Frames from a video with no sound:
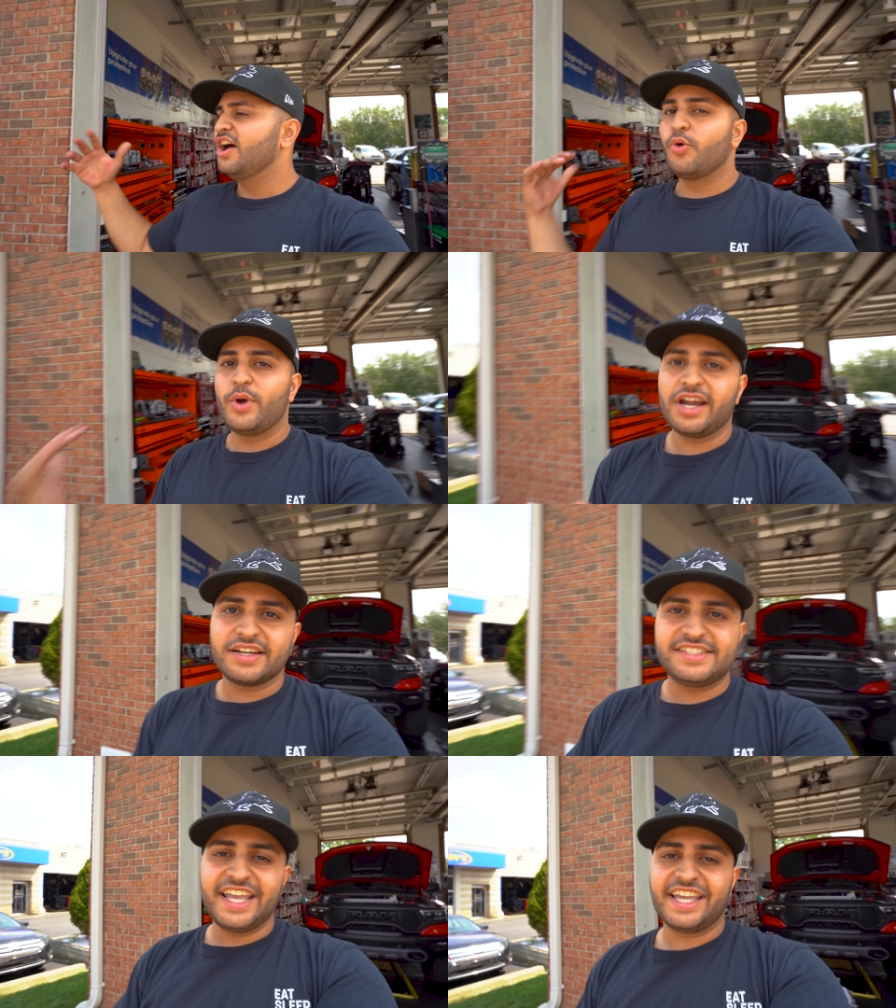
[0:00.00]
we
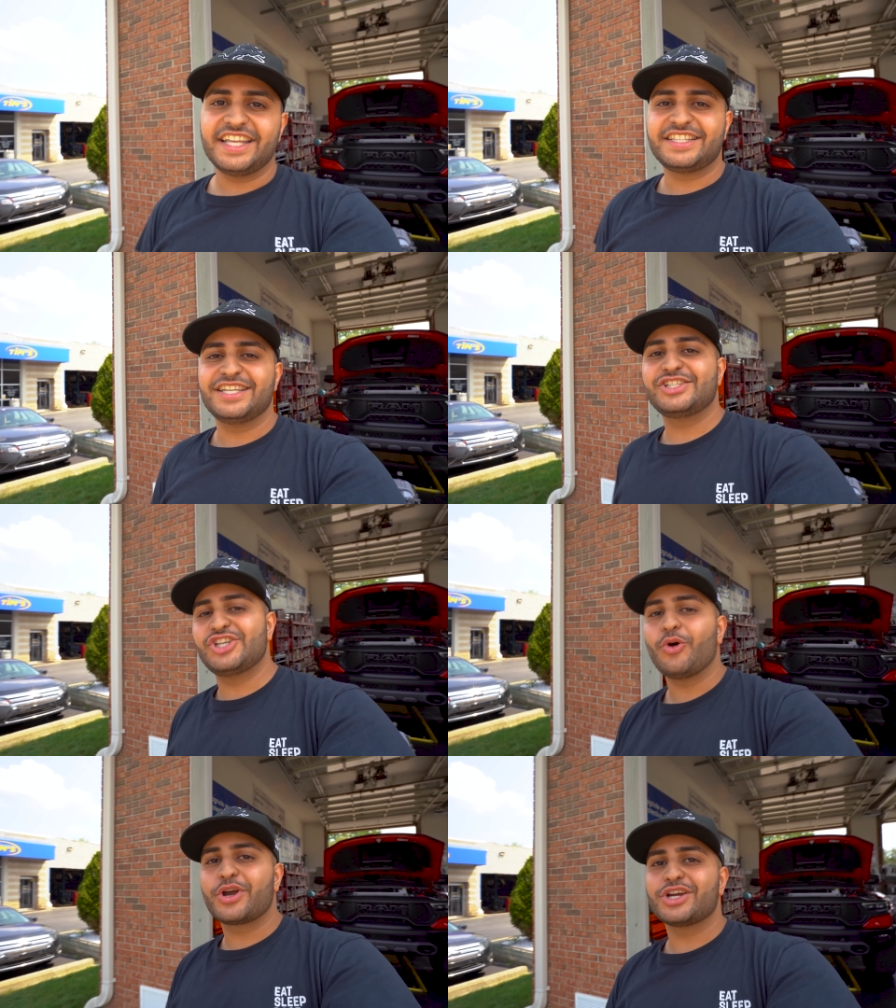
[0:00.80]
are taking it to
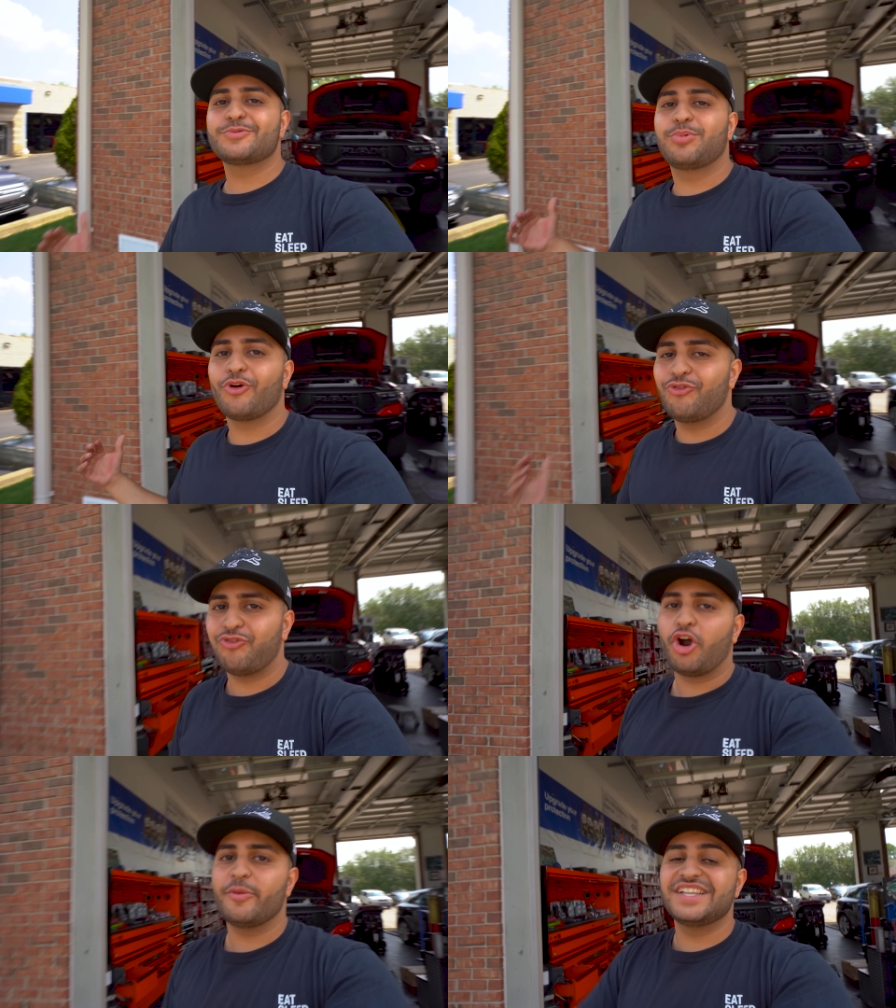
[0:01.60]
jokerz
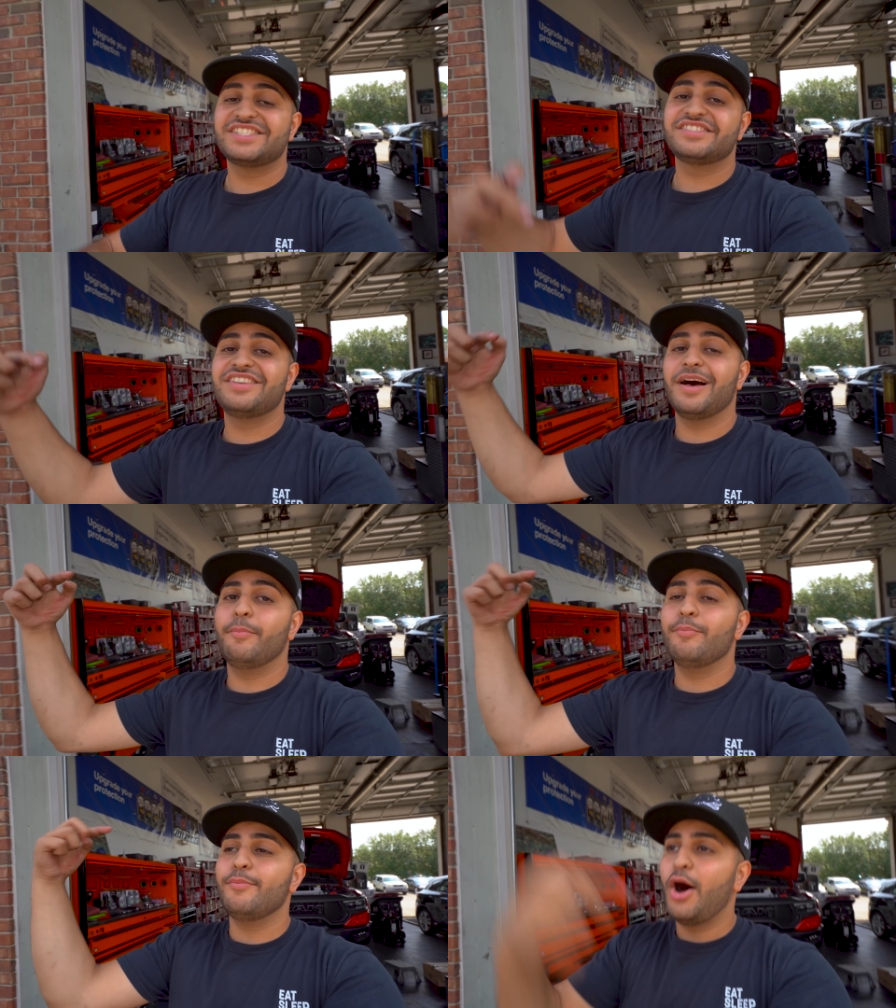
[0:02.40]
Performance
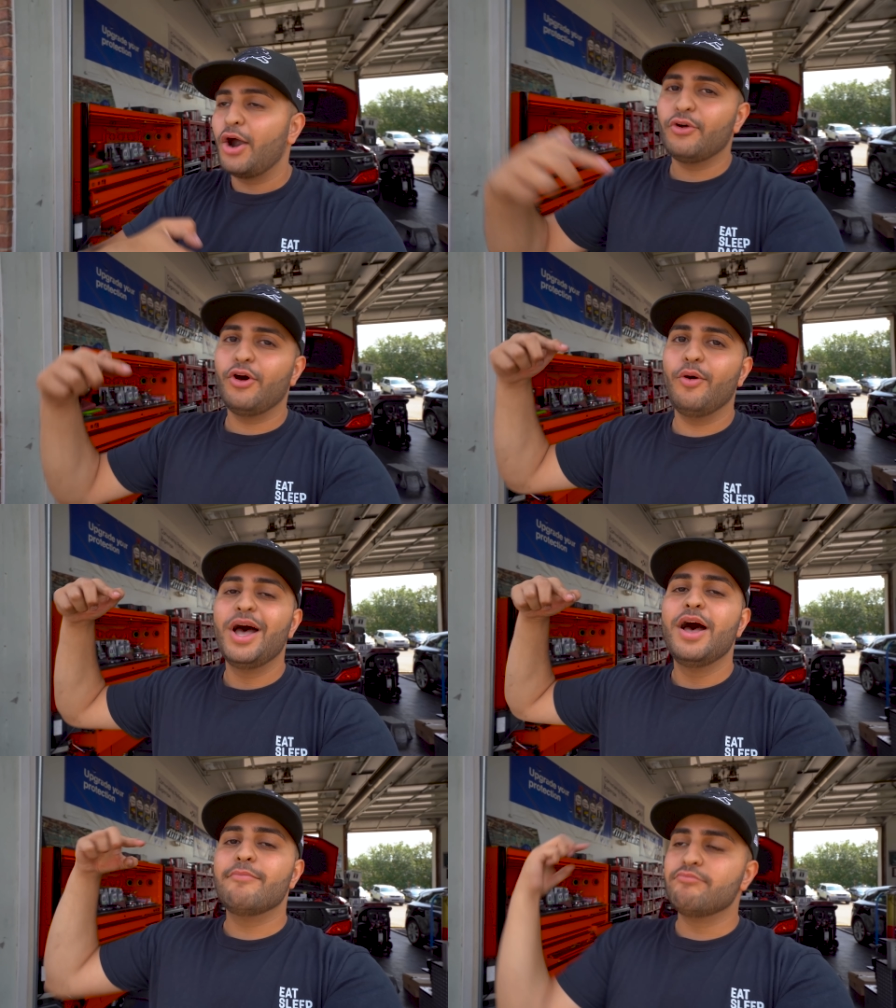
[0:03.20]
tomorrow
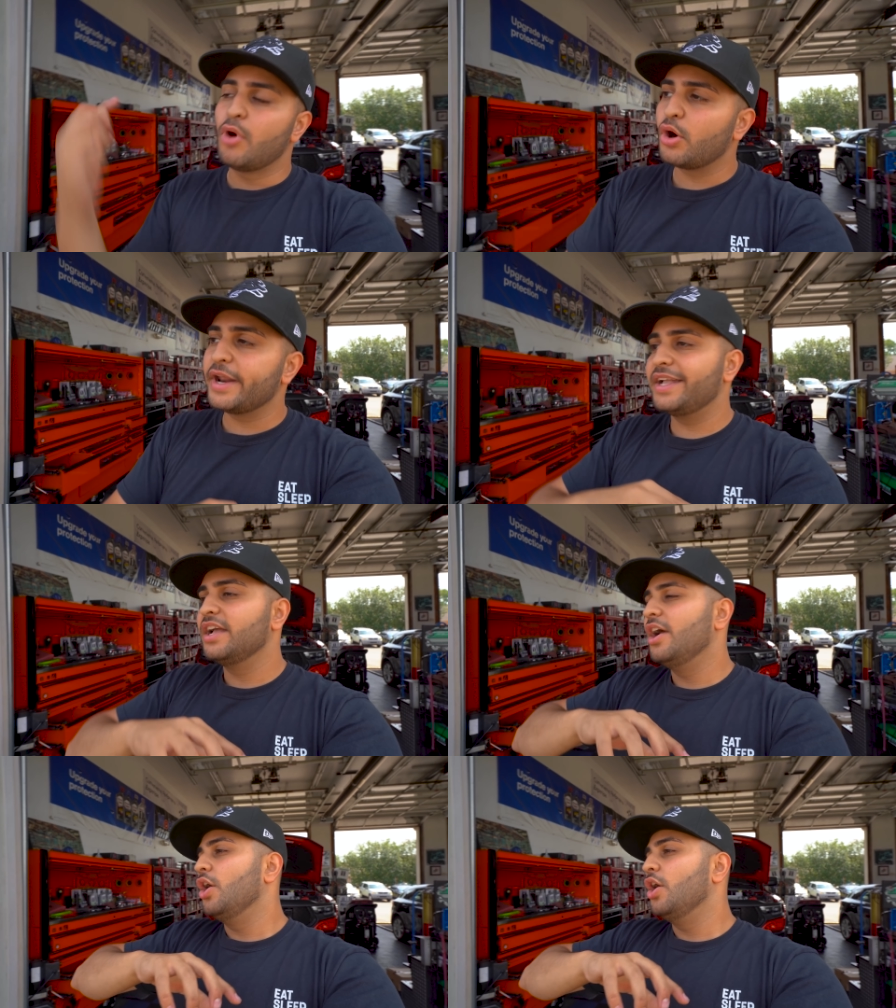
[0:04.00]
morning.